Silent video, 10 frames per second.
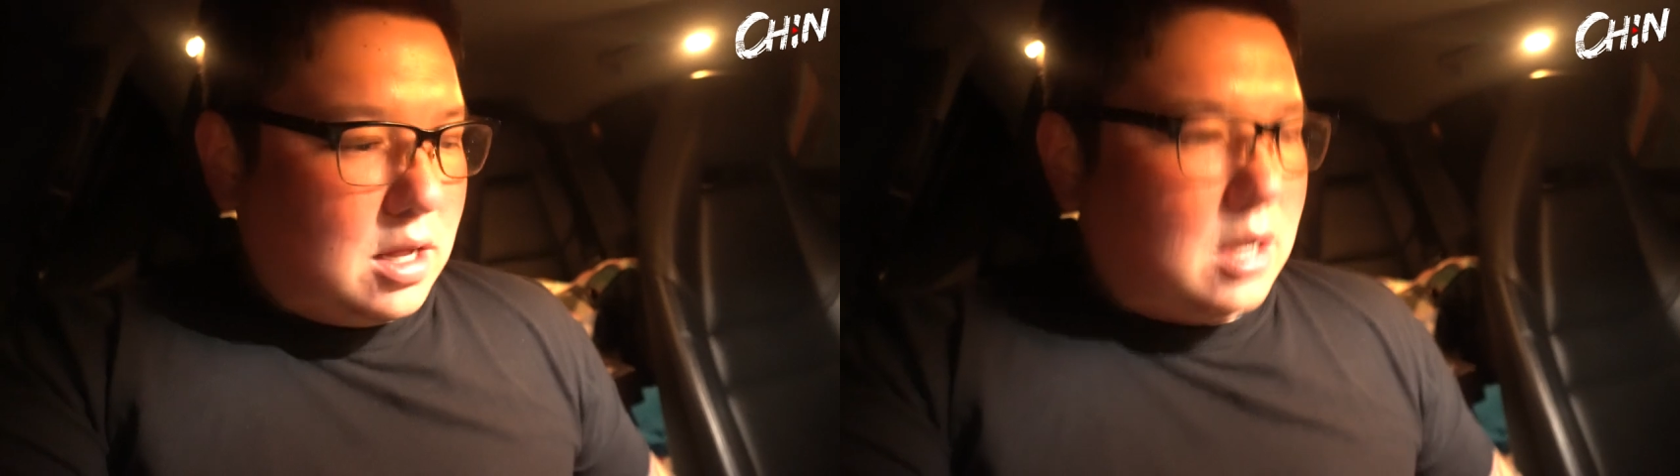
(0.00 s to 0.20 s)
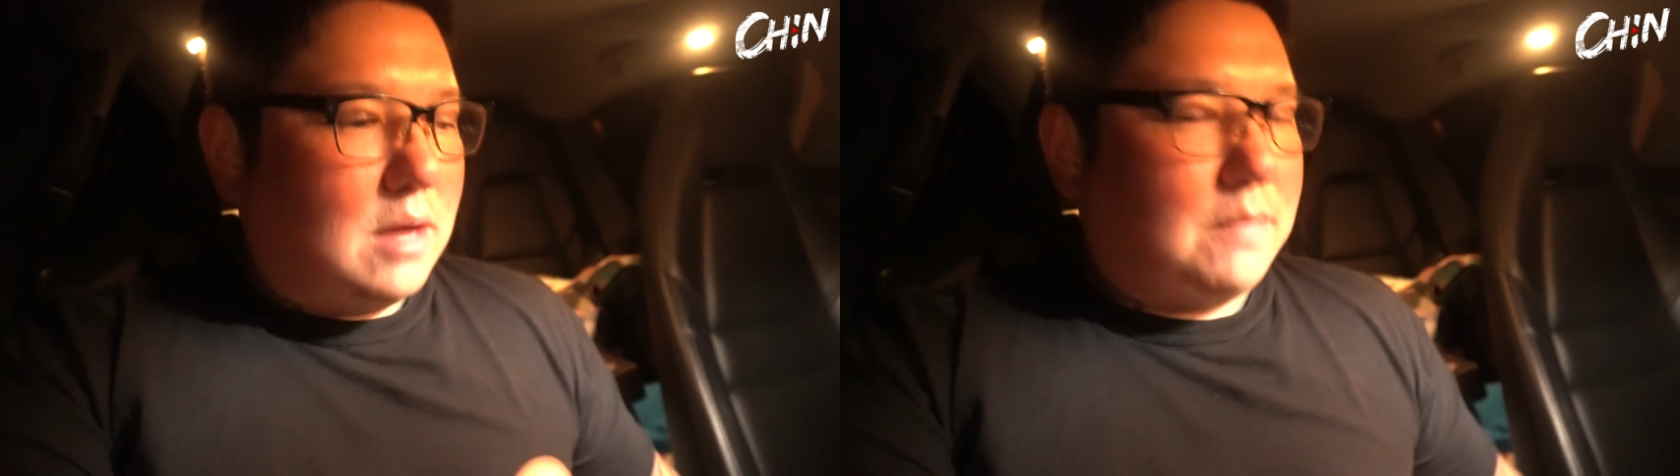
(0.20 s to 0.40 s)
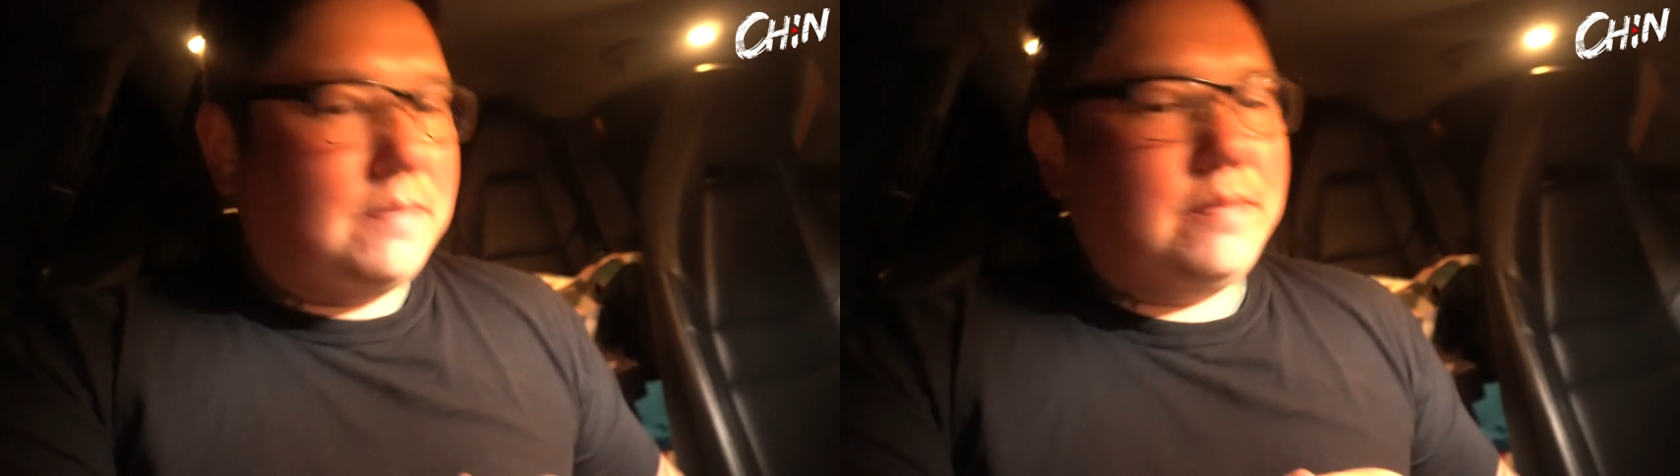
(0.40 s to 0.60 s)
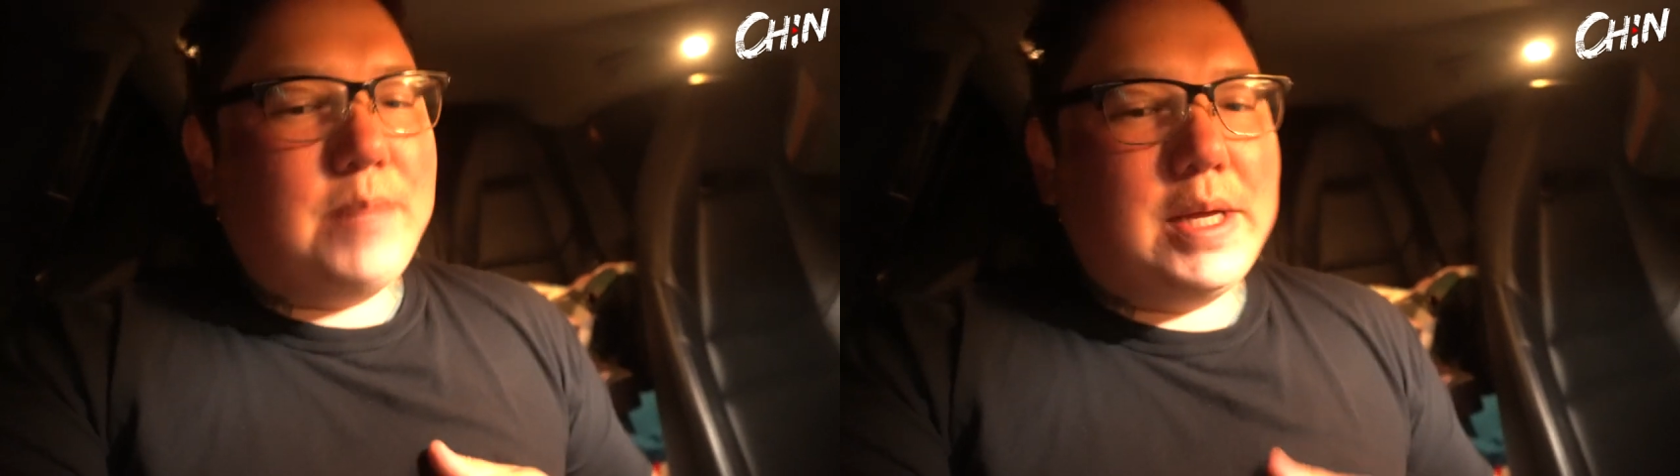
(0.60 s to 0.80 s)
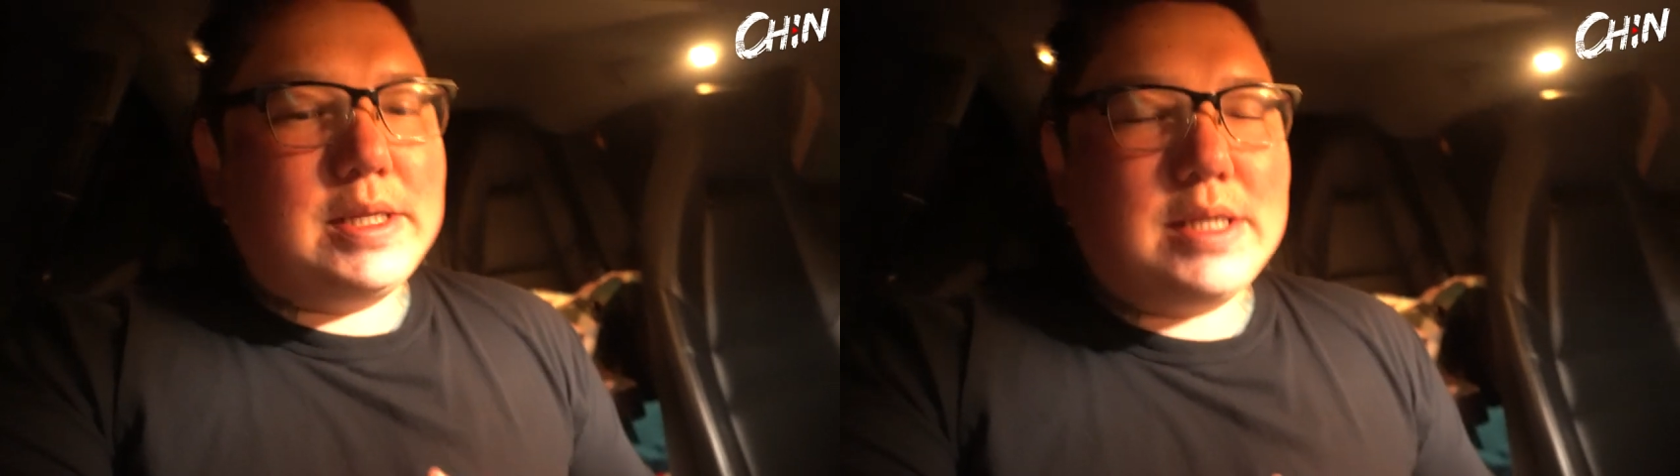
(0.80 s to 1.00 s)

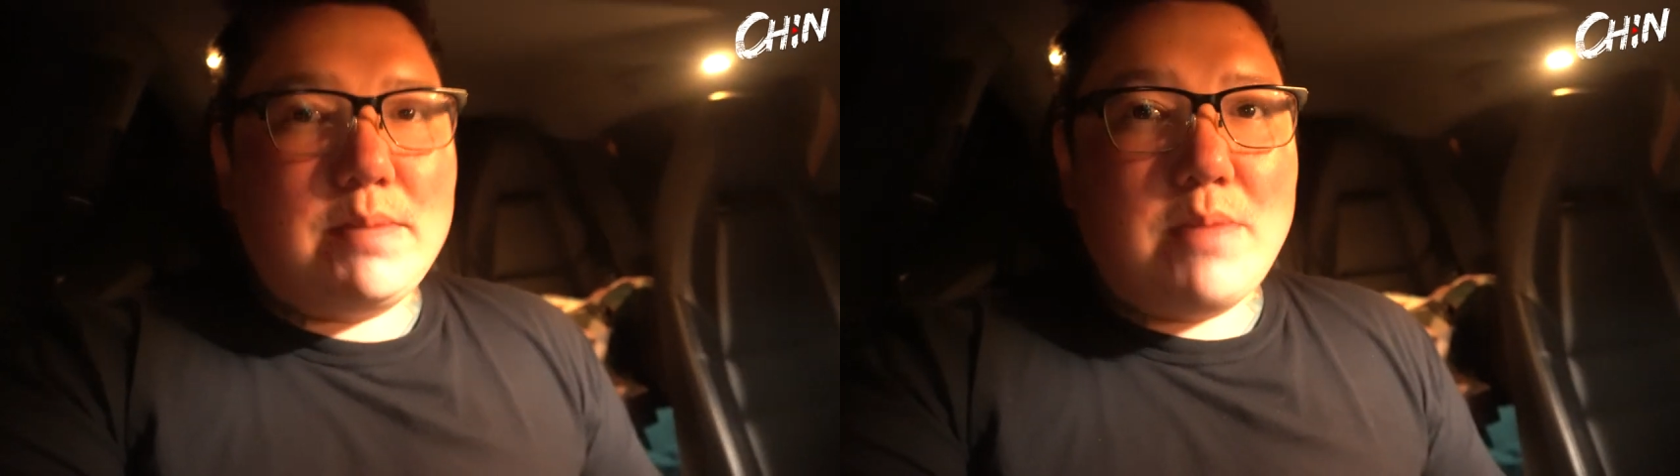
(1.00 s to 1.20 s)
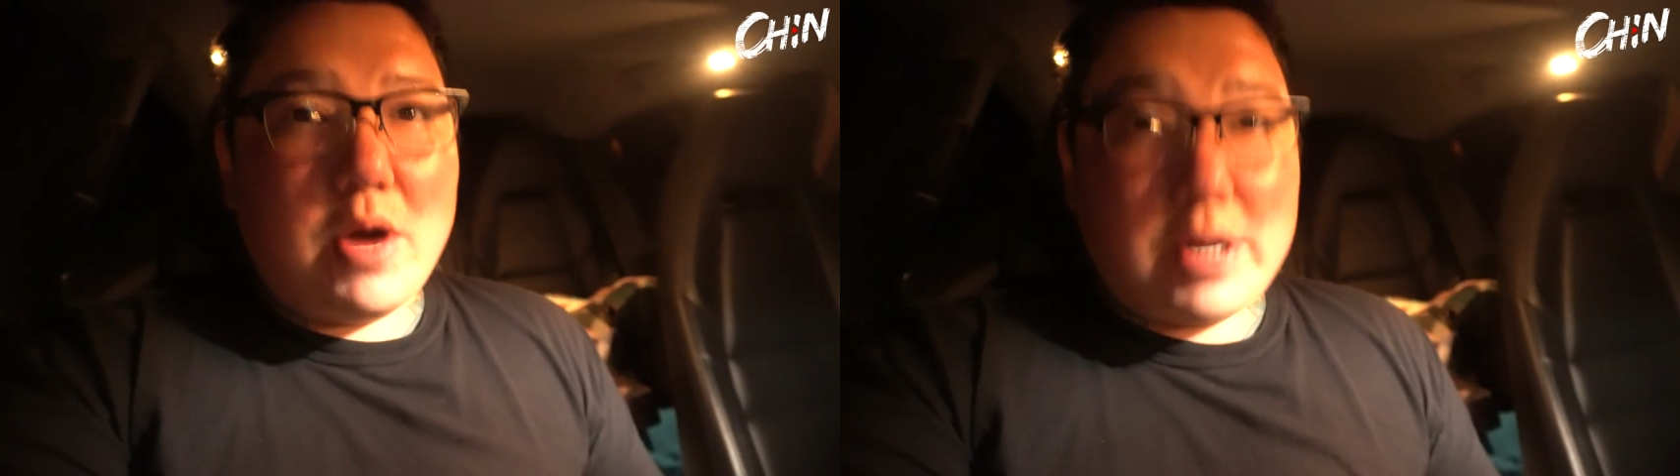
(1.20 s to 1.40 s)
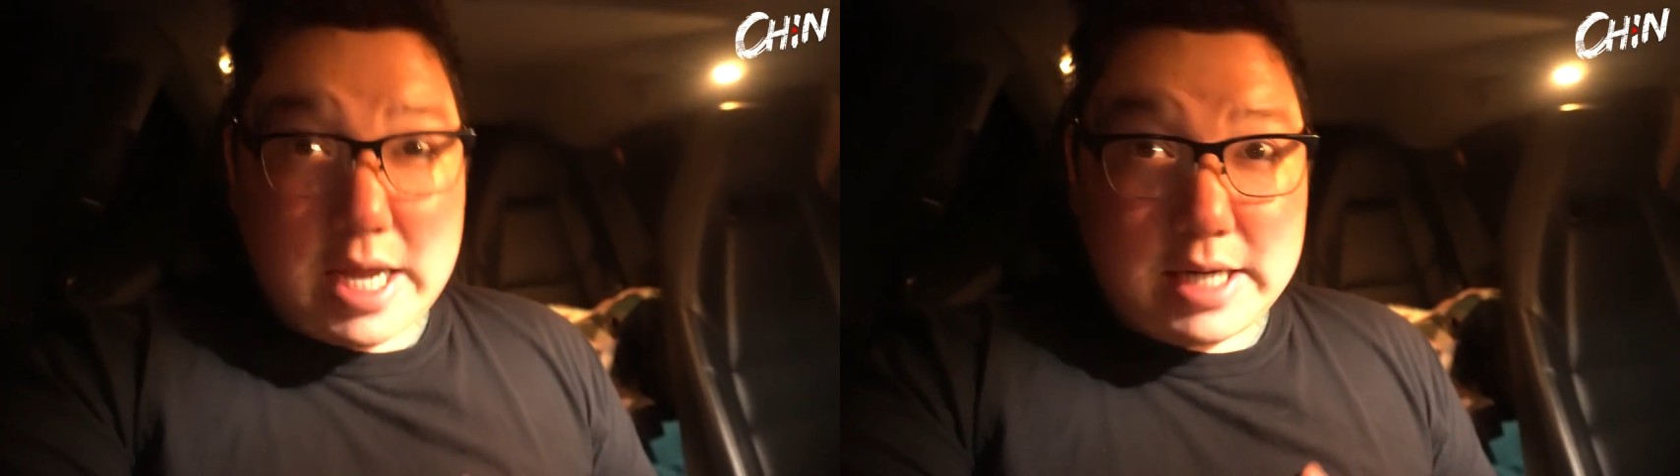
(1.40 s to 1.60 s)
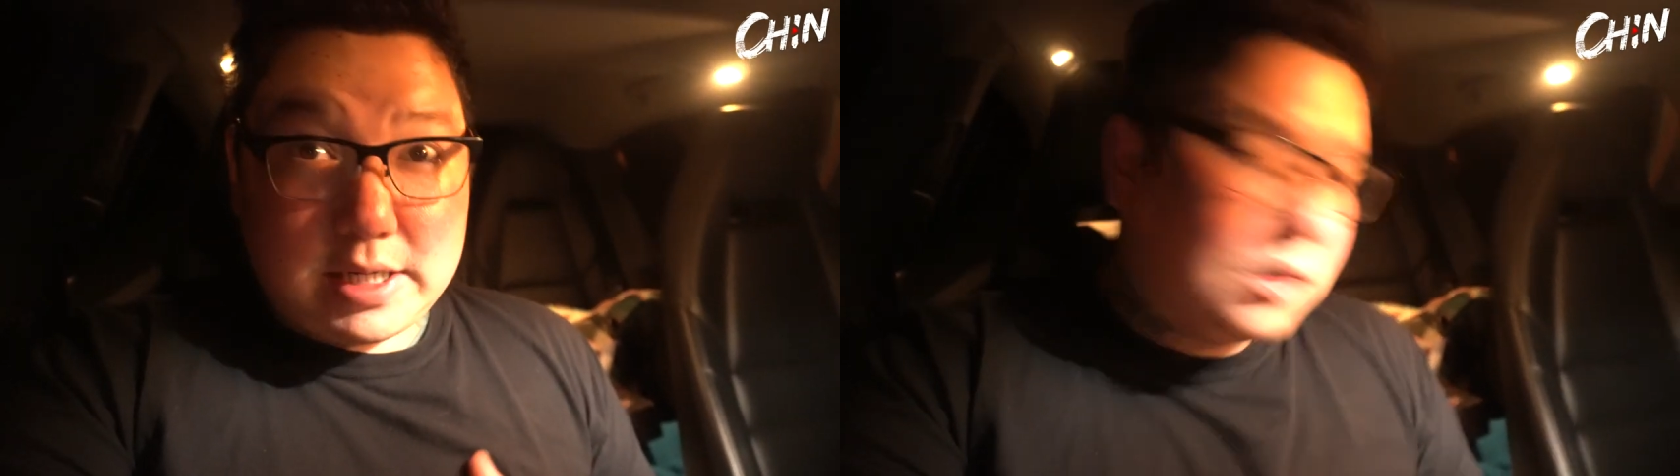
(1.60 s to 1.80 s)
pizzas in Minehead.